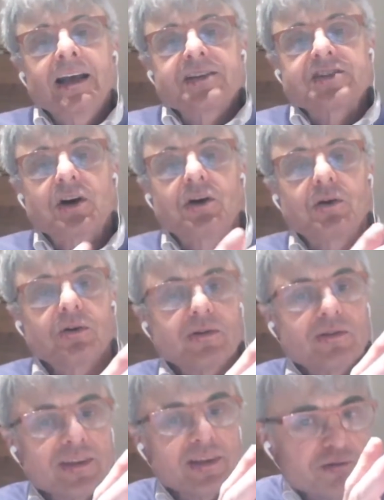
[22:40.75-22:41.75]
So
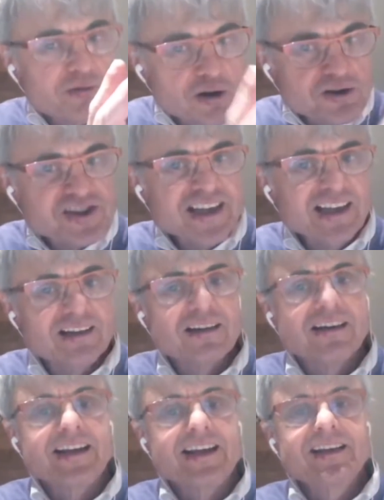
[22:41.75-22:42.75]
first the
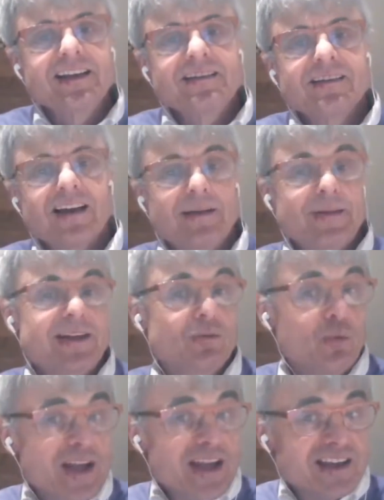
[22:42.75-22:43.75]
elderly, I
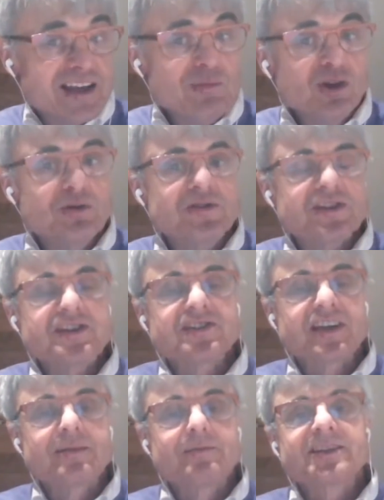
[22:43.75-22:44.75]
mean, weak immune
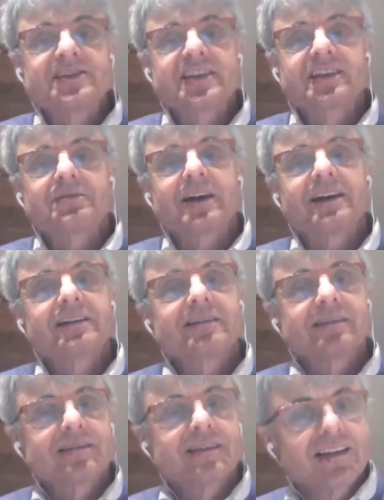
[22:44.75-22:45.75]
system, etc.
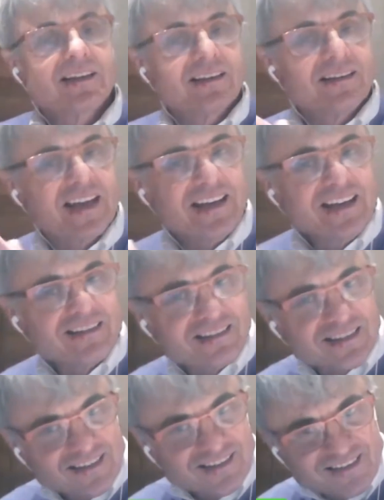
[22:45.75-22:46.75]
Then
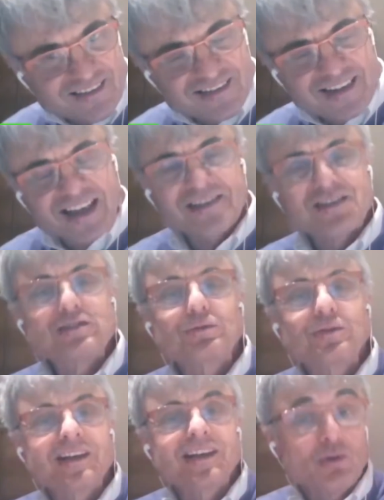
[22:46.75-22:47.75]
it gets
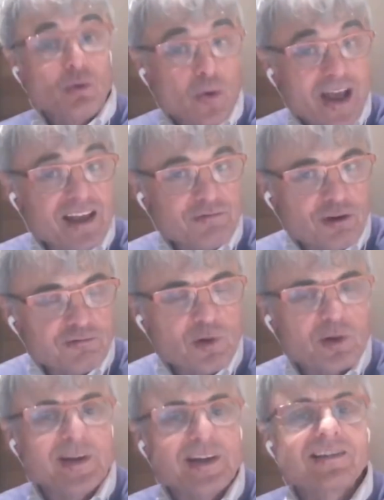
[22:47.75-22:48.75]
to the wave of
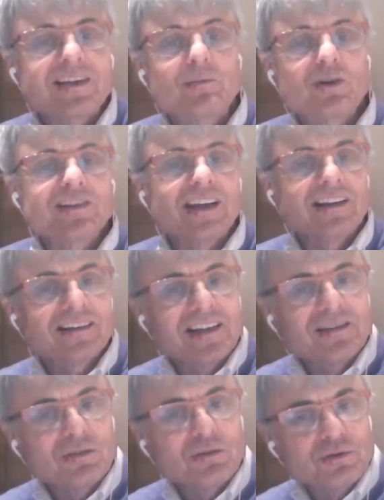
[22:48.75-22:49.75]
morbidity and
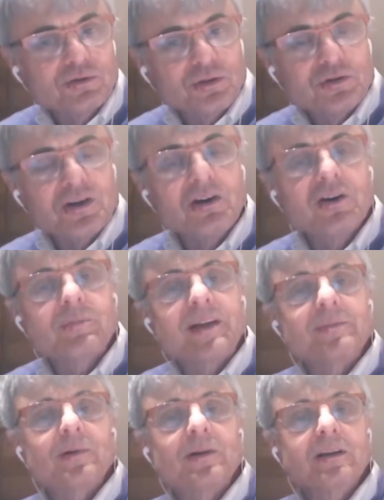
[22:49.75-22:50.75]
mortality to the younger
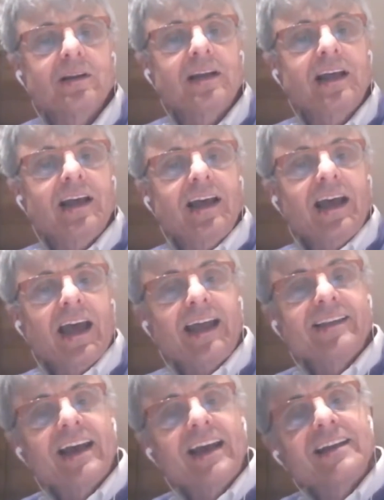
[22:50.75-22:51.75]
people,
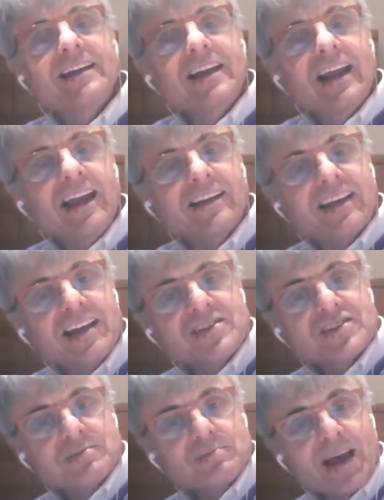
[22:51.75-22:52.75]
and then it
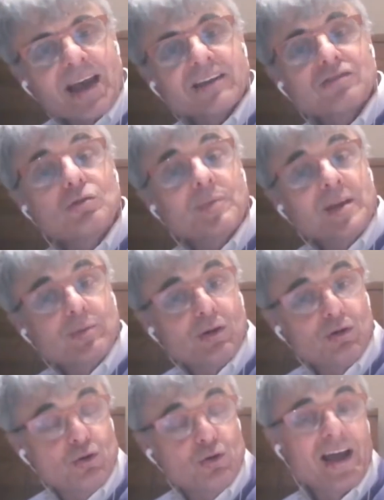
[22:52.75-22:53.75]
gets back to
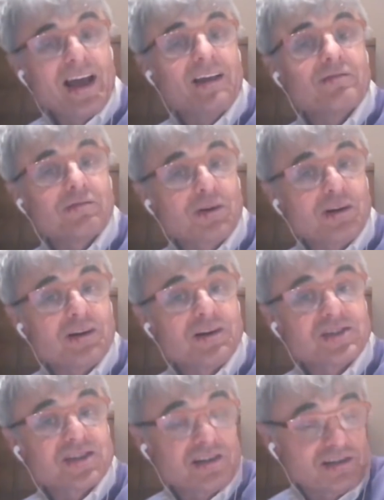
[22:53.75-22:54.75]
people who have
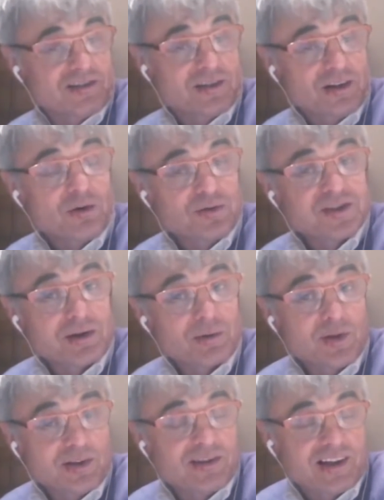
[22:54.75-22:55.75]

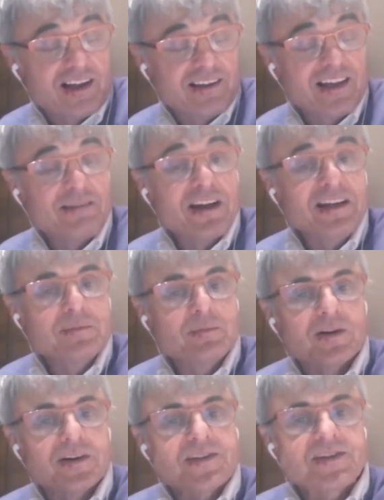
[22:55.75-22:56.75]
have
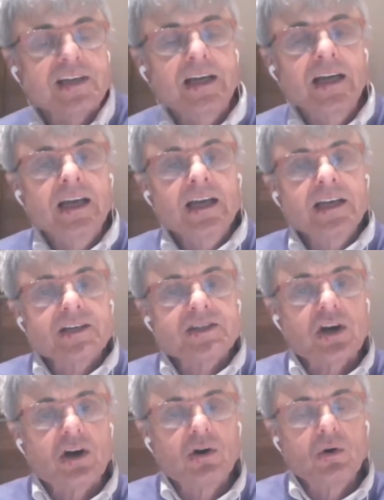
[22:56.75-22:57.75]
antibodies.
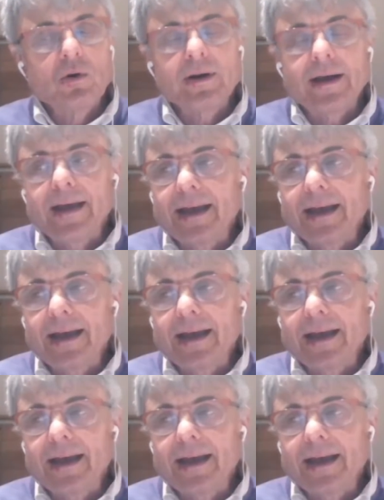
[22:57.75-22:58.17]
So